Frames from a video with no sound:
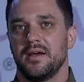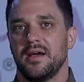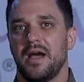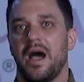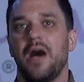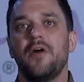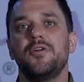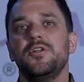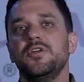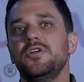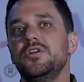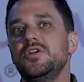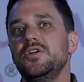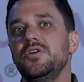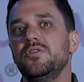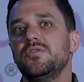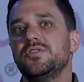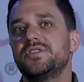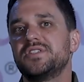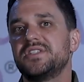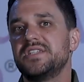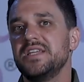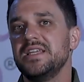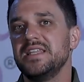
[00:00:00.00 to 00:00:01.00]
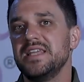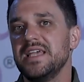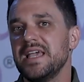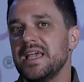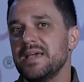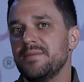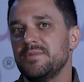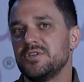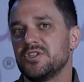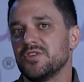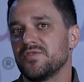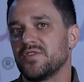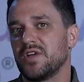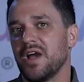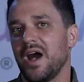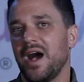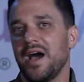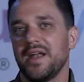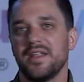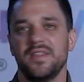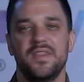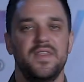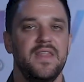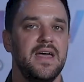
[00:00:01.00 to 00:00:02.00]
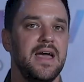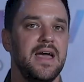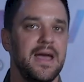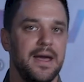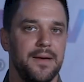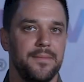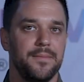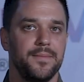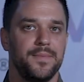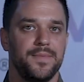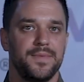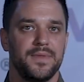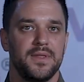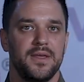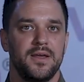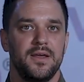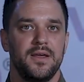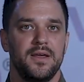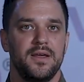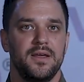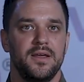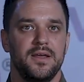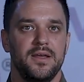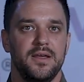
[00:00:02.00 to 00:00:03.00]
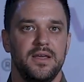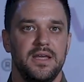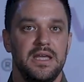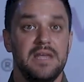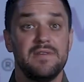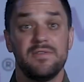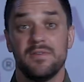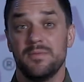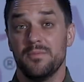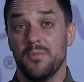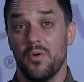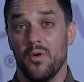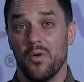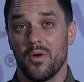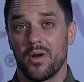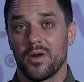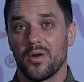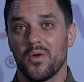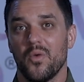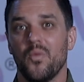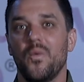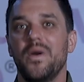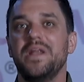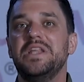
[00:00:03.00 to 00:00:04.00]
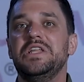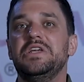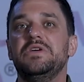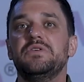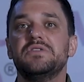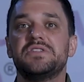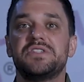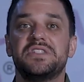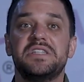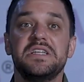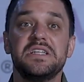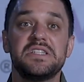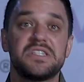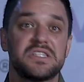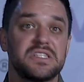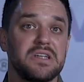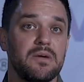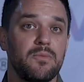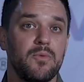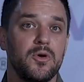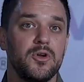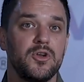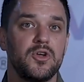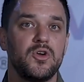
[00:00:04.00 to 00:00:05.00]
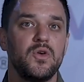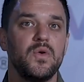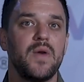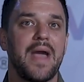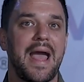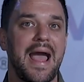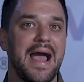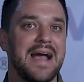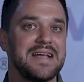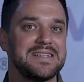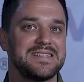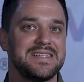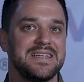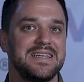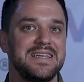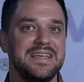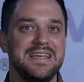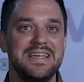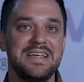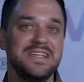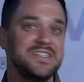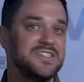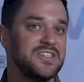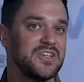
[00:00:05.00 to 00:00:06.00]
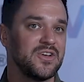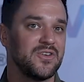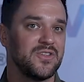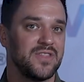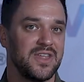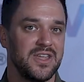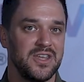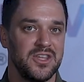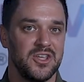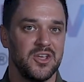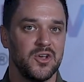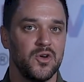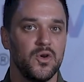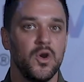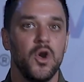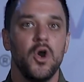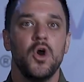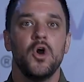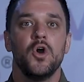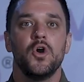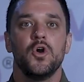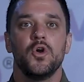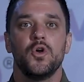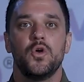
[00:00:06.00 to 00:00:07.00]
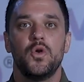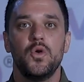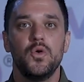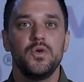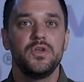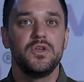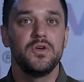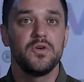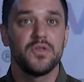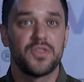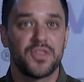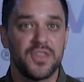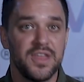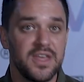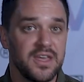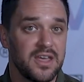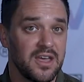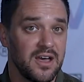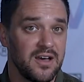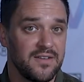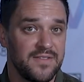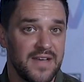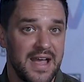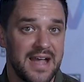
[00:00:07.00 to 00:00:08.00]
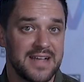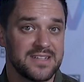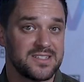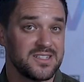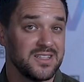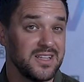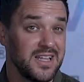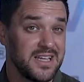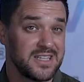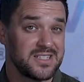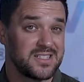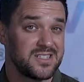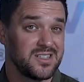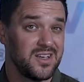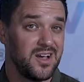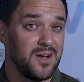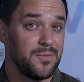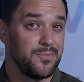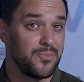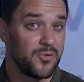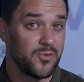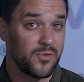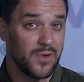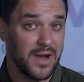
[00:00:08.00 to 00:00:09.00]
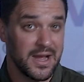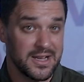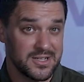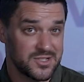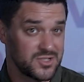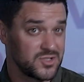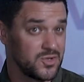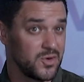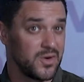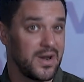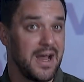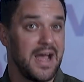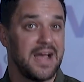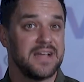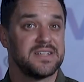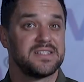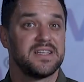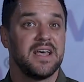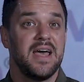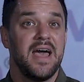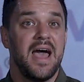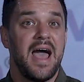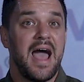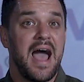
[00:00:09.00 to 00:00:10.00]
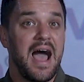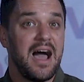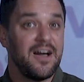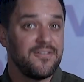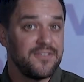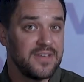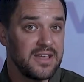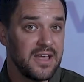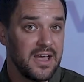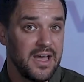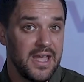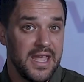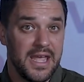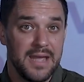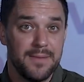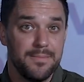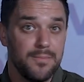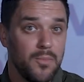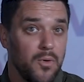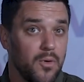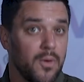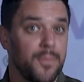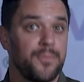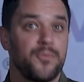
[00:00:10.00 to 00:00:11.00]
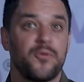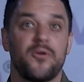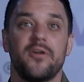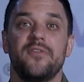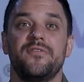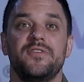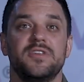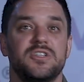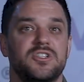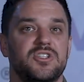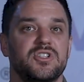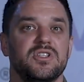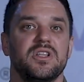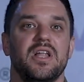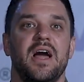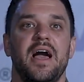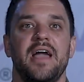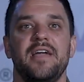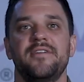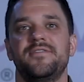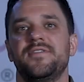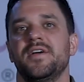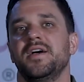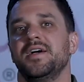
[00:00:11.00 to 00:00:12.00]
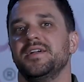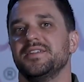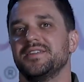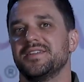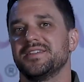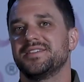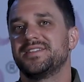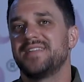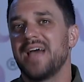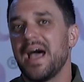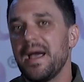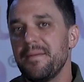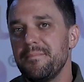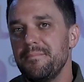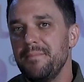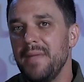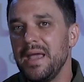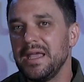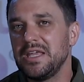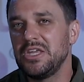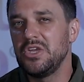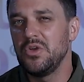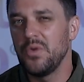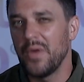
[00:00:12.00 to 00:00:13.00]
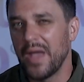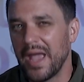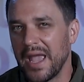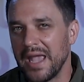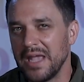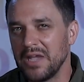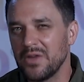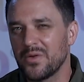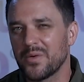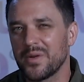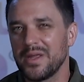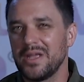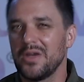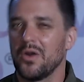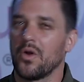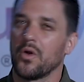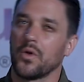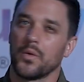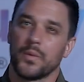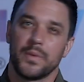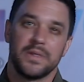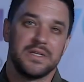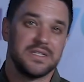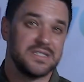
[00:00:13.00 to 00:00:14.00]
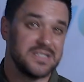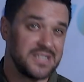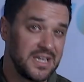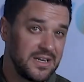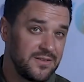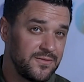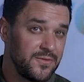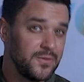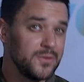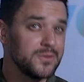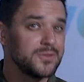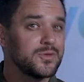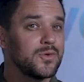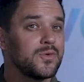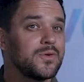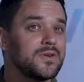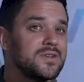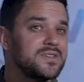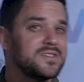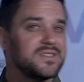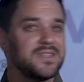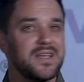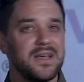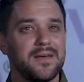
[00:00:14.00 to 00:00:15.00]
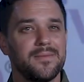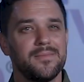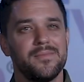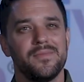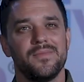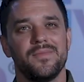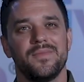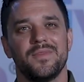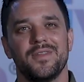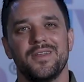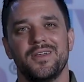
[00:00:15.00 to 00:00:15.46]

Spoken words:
How do you see the image of God in them? Even more, when you see someone who has it easier than you, who you think of as less oppressed or as having a more privileged life, does that make you angry or resentful towards them?